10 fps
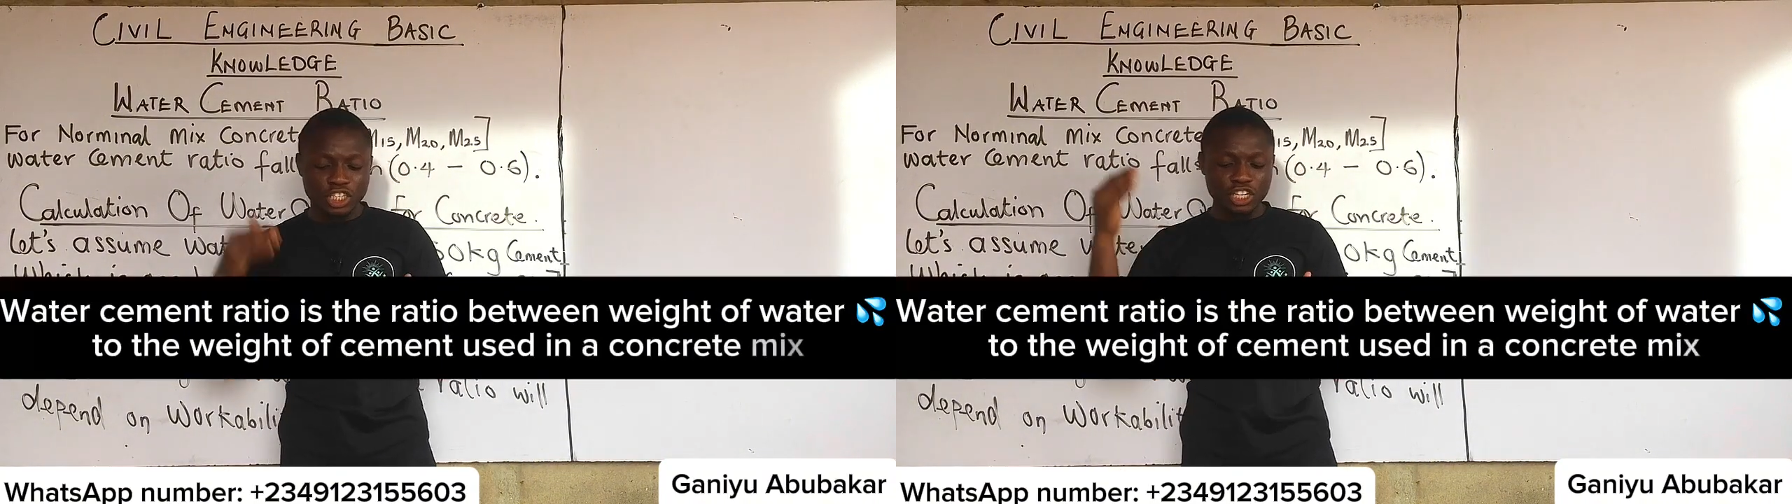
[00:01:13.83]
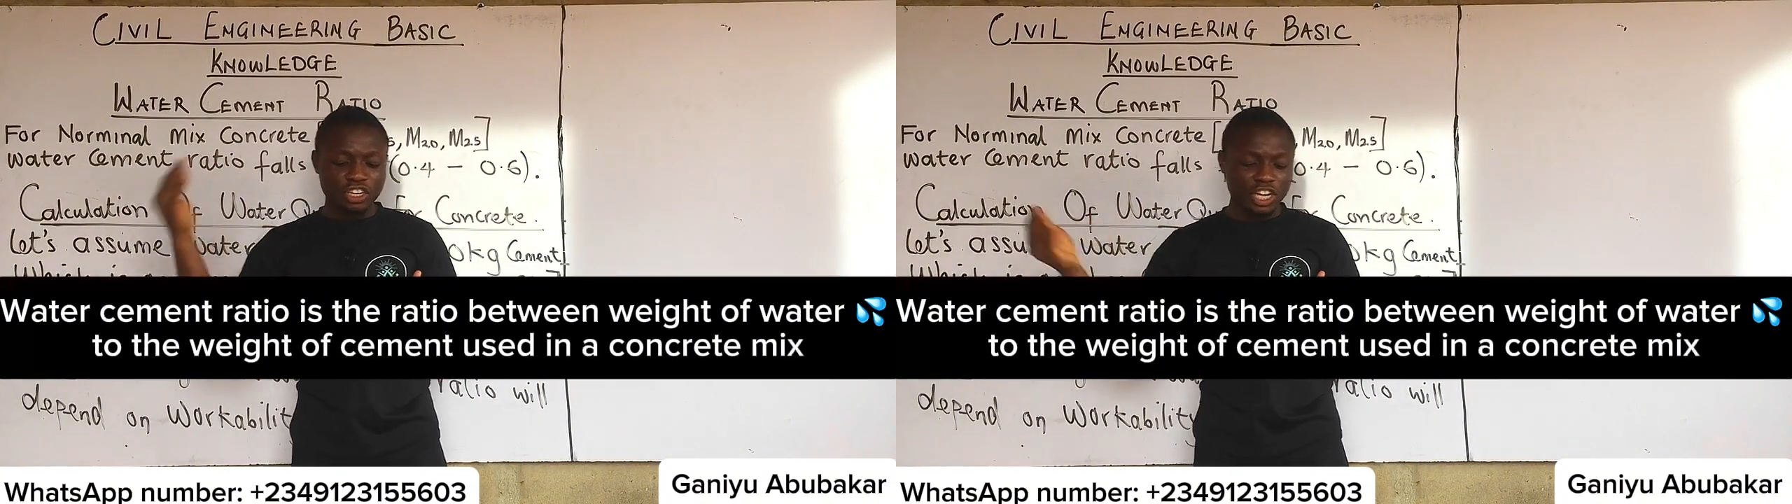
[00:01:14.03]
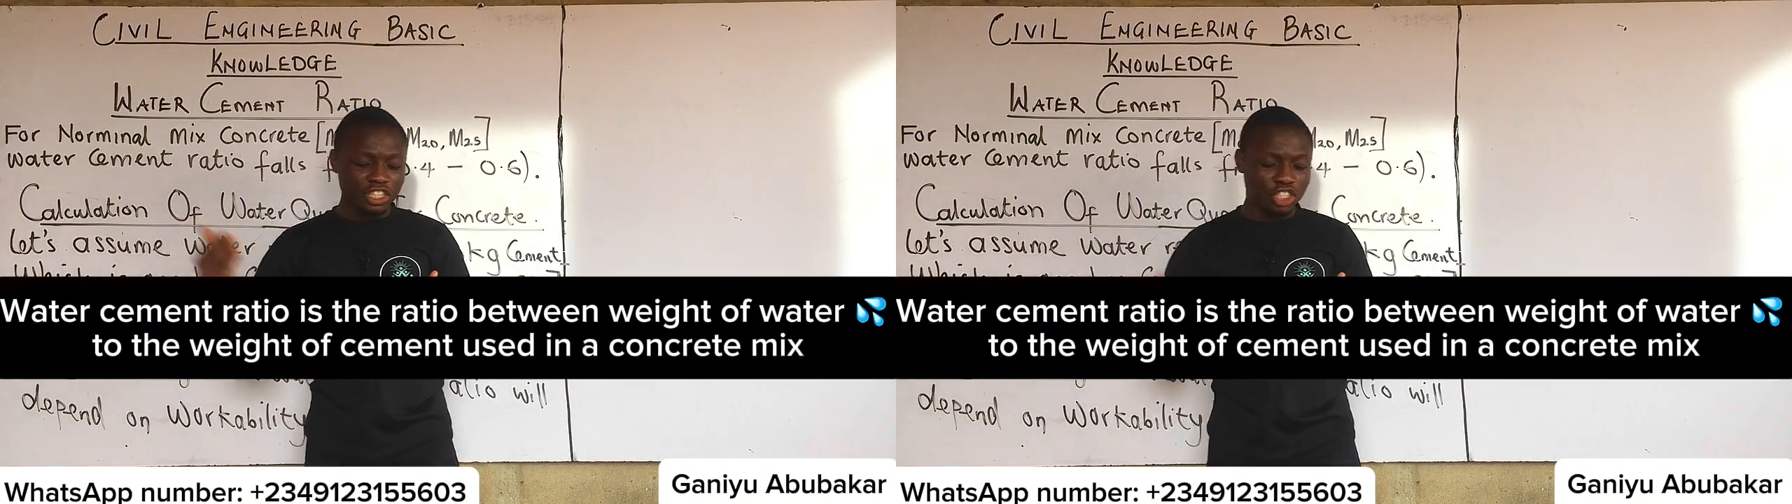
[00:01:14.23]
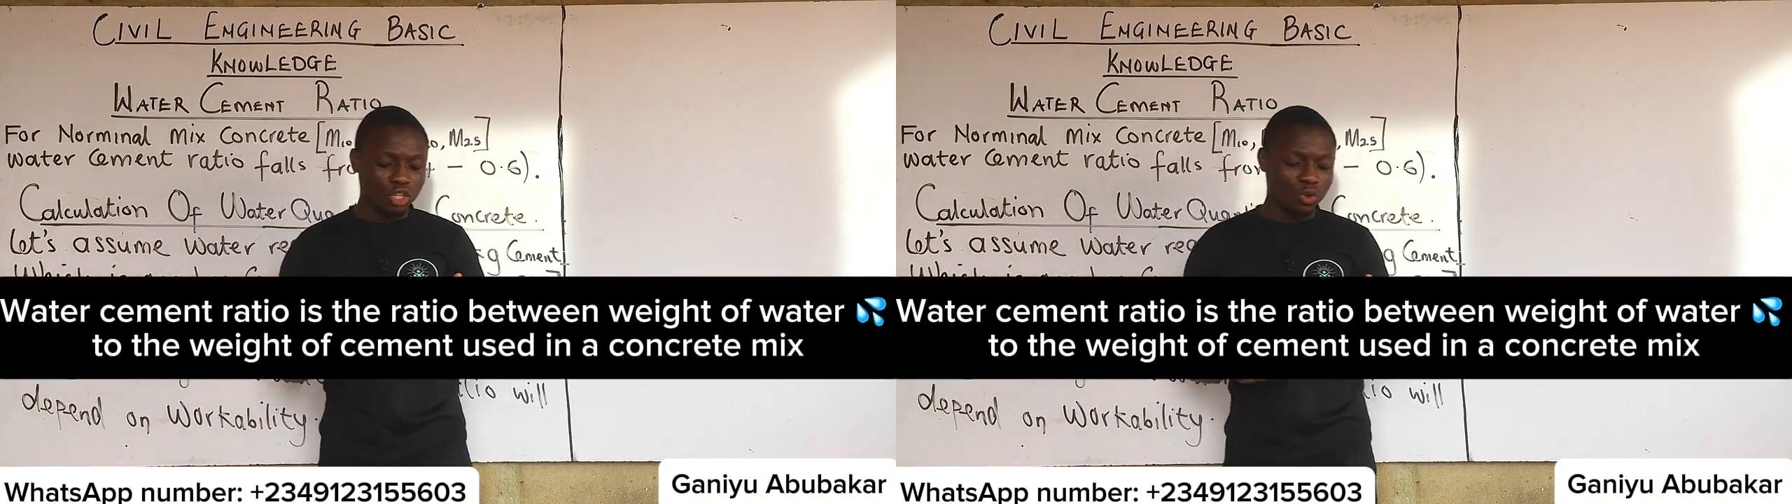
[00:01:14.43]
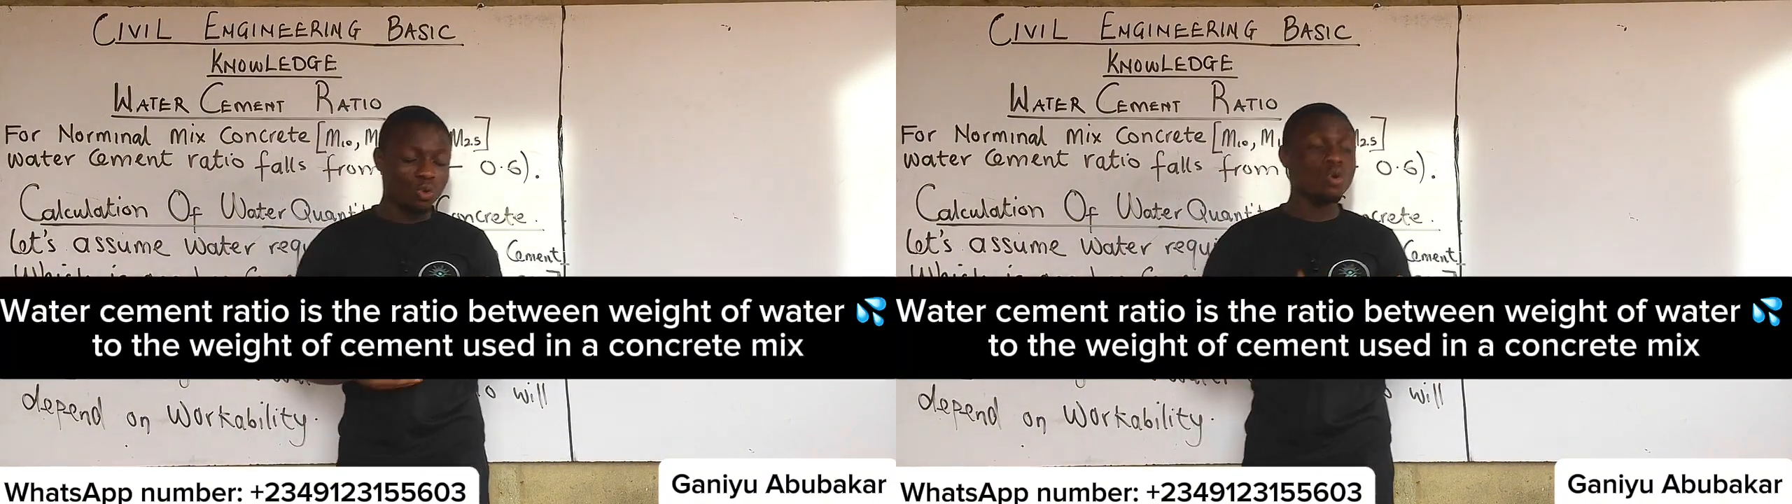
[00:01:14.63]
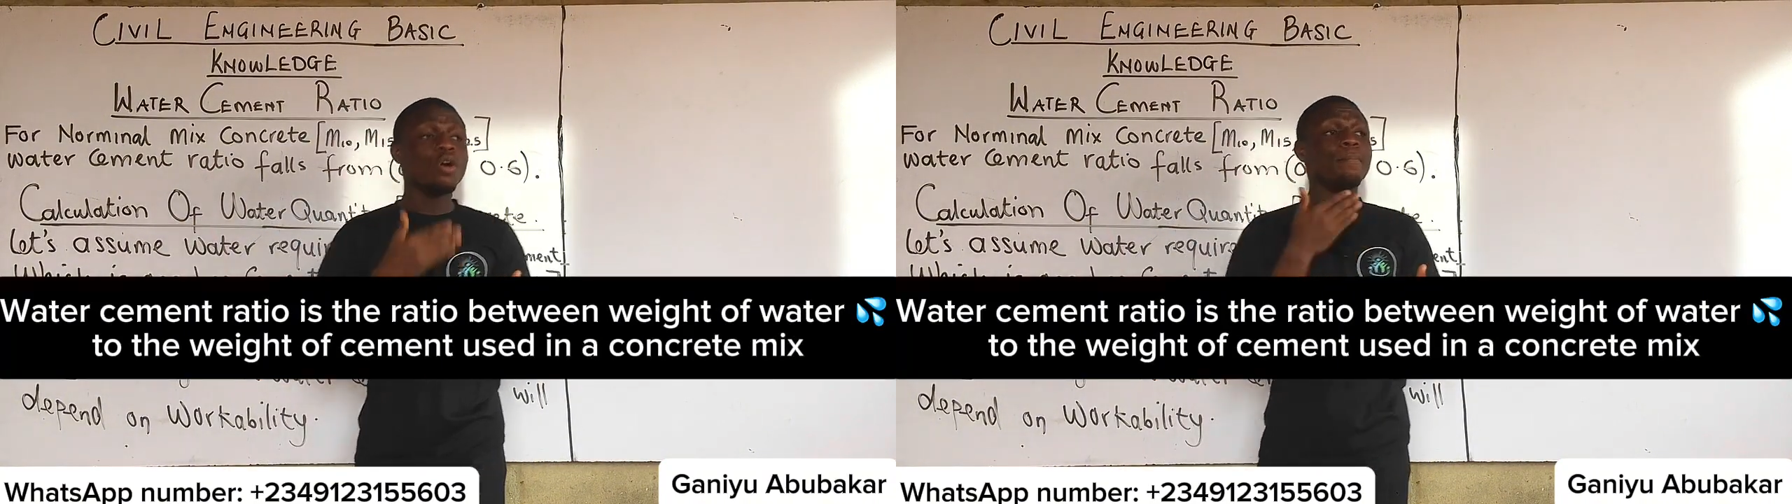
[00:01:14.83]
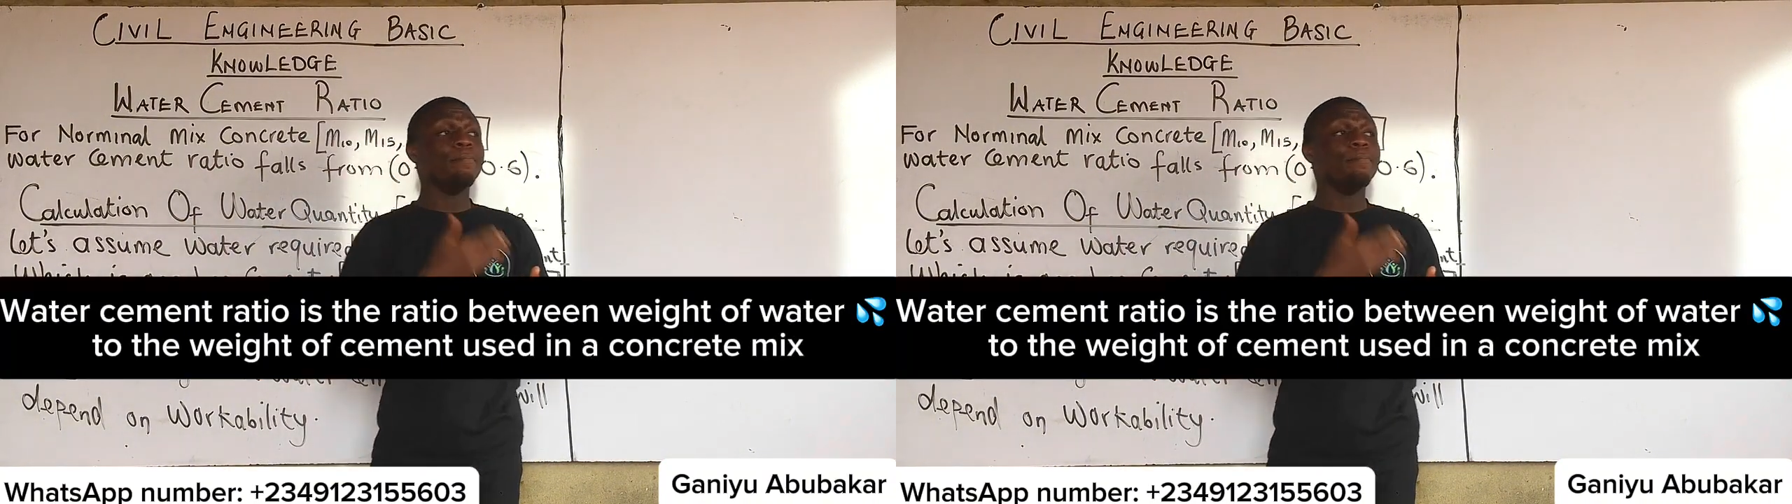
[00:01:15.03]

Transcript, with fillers: the ratio